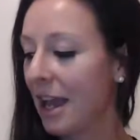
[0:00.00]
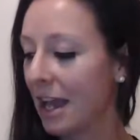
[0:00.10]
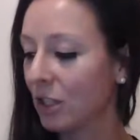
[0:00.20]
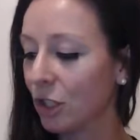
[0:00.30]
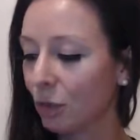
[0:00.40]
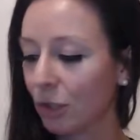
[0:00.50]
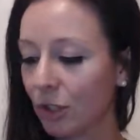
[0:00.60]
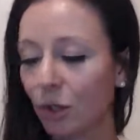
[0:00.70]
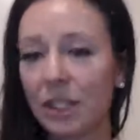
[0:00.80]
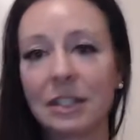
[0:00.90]
and you will
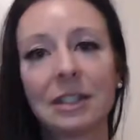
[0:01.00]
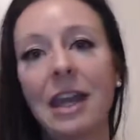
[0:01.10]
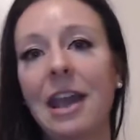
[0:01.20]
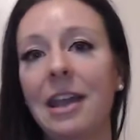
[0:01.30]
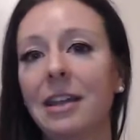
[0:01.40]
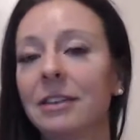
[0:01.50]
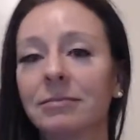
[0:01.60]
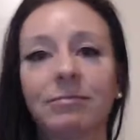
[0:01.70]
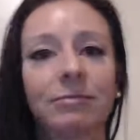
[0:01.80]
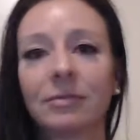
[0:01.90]
notice a
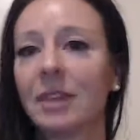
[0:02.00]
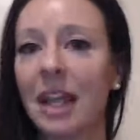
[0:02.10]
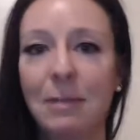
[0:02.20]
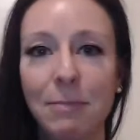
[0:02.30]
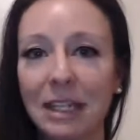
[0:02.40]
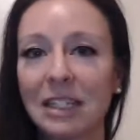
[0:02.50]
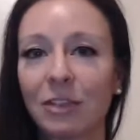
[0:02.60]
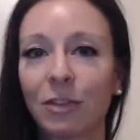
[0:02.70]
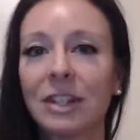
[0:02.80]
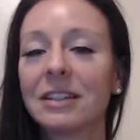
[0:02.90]
big
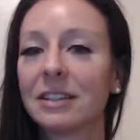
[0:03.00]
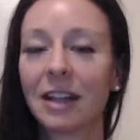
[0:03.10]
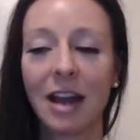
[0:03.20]
difference.